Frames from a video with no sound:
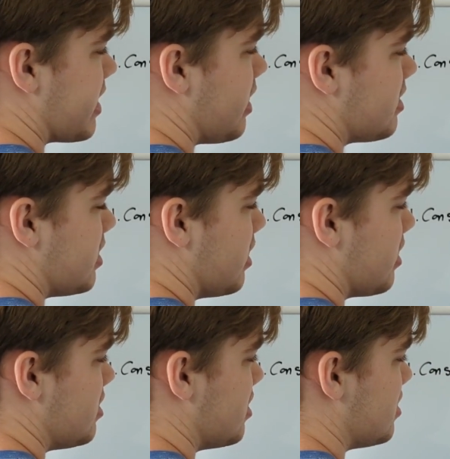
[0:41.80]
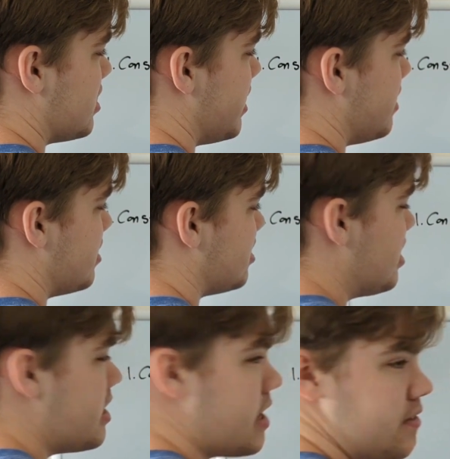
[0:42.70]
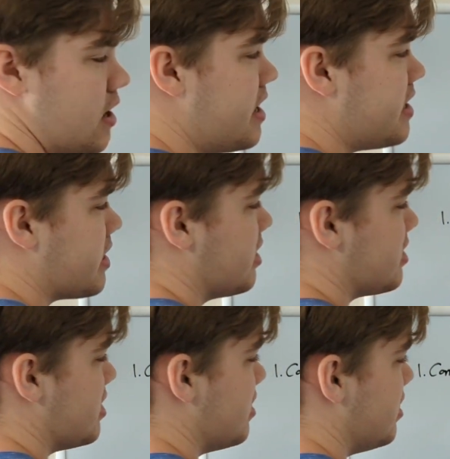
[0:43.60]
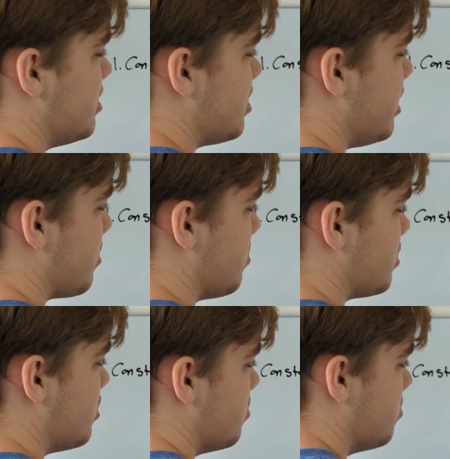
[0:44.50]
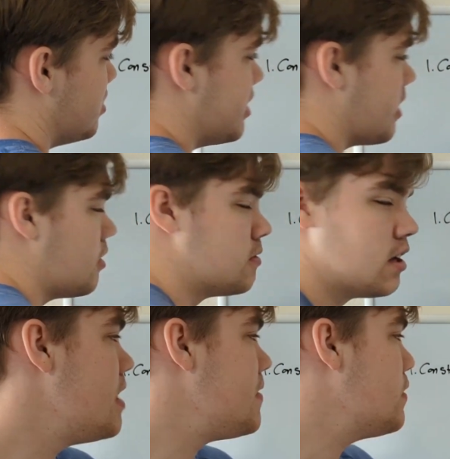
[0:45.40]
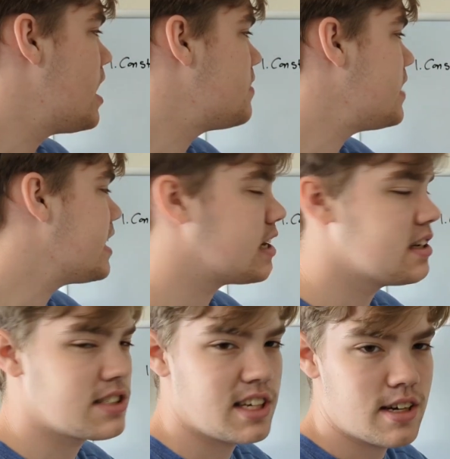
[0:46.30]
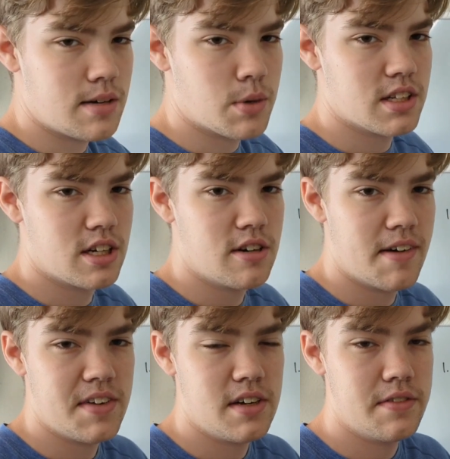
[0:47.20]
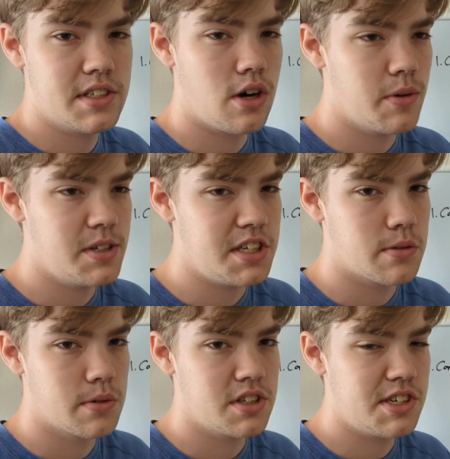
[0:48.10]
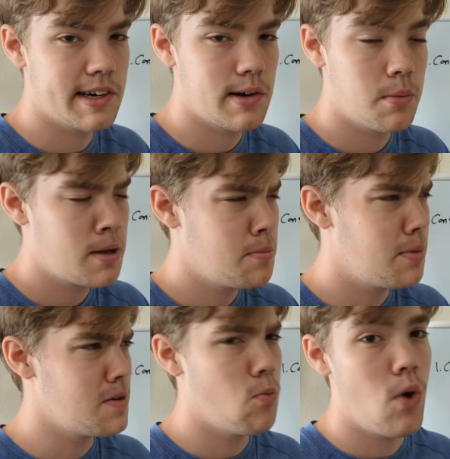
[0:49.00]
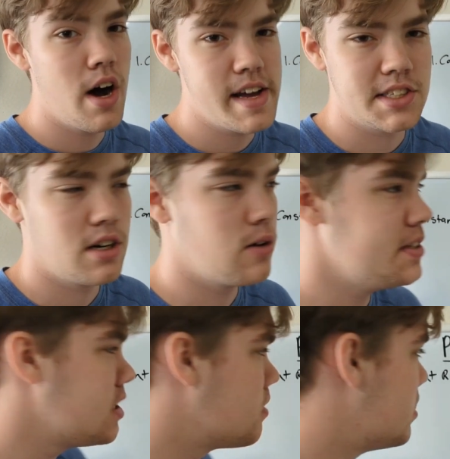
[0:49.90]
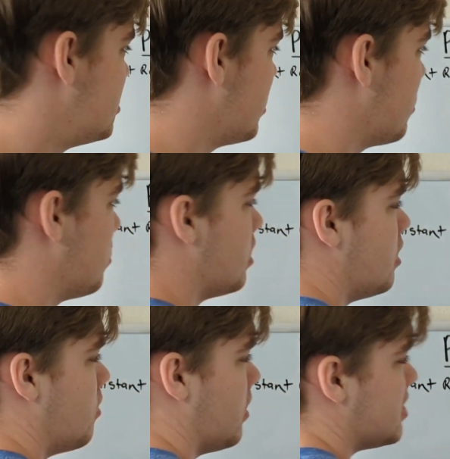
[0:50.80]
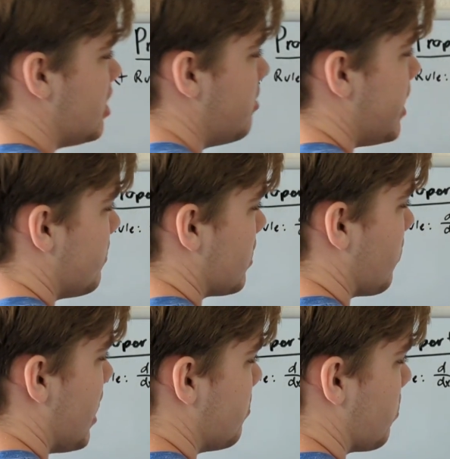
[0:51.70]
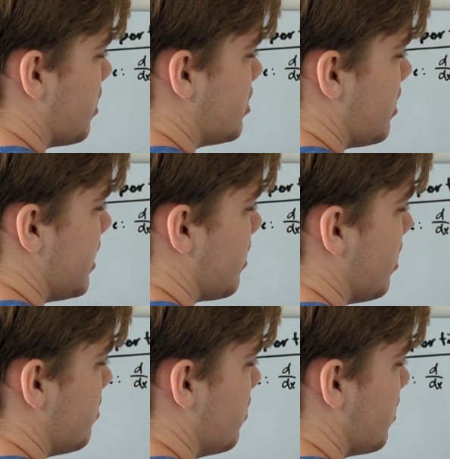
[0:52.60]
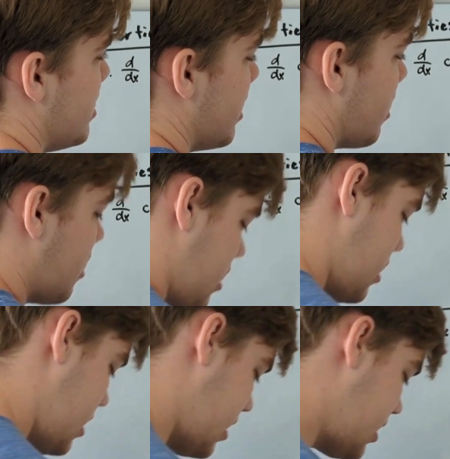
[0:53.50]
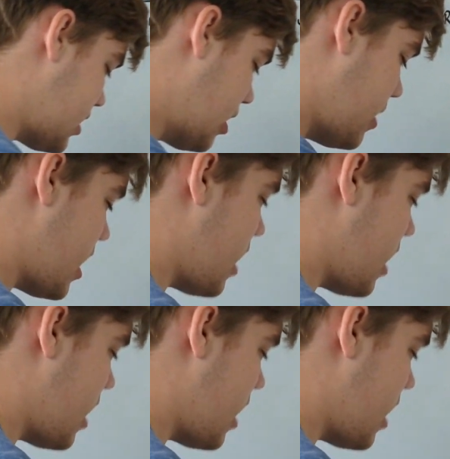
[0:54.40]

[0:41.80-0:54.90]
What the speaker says: a constant, let's just say c for any constant, is just equal to 0. If you have a constant number, the derivative is always equal to 0. But why is it always equal to 0? Well, let's say we have a graph. We're going to draw that graph over here. And let's say we